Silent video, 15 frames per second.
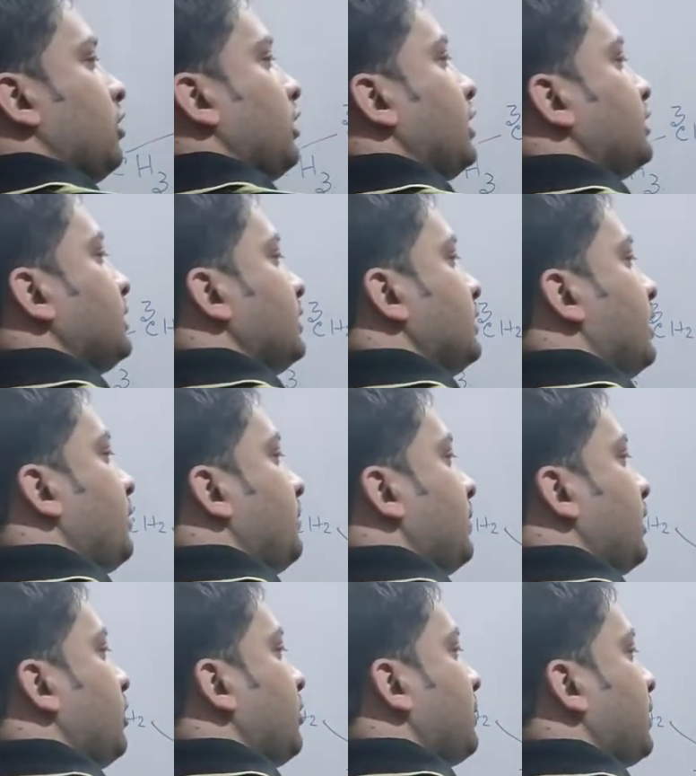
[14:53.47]
where the
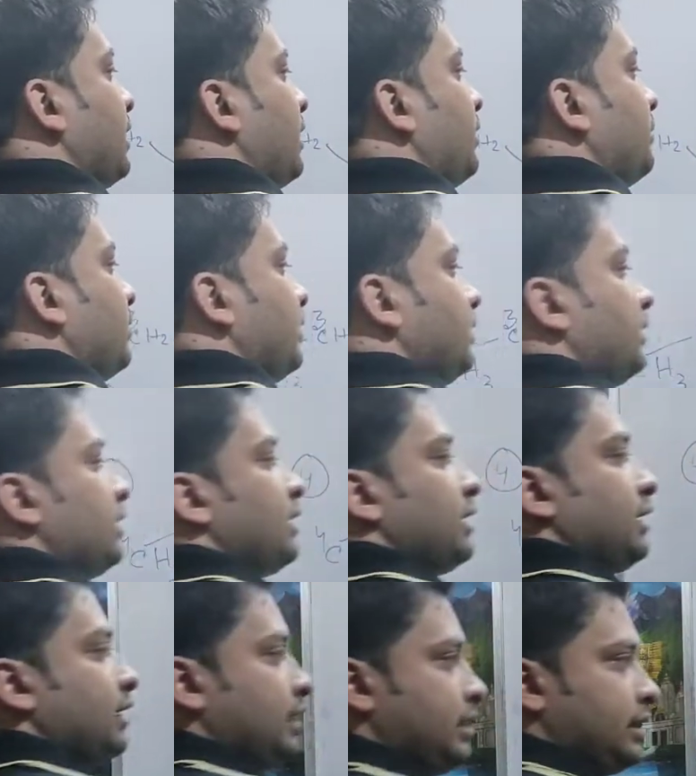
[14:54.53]
number of carbon
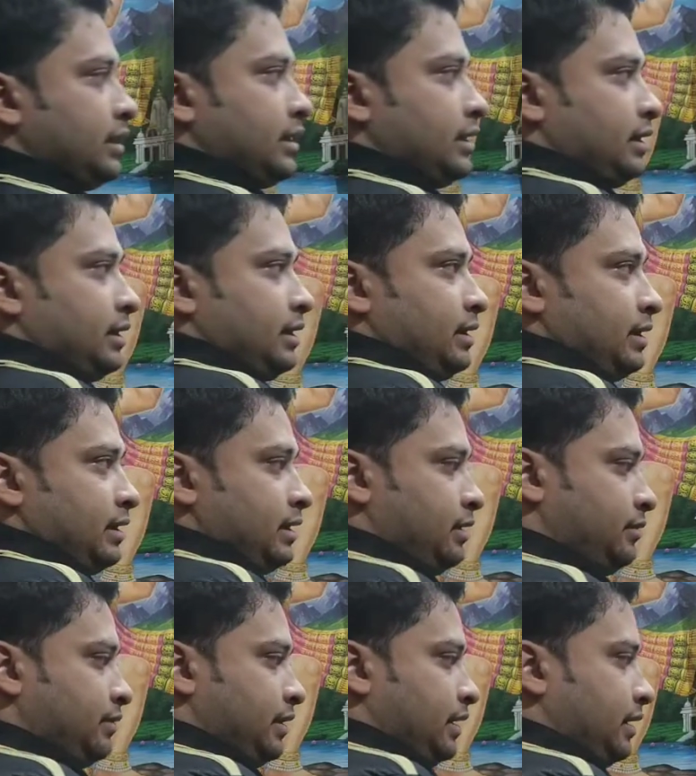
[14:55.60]

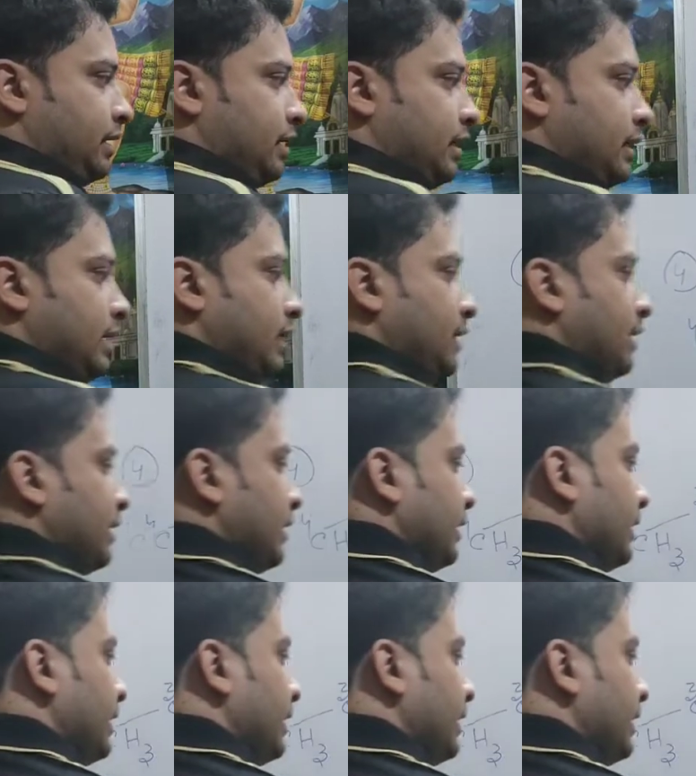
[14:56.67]
even, and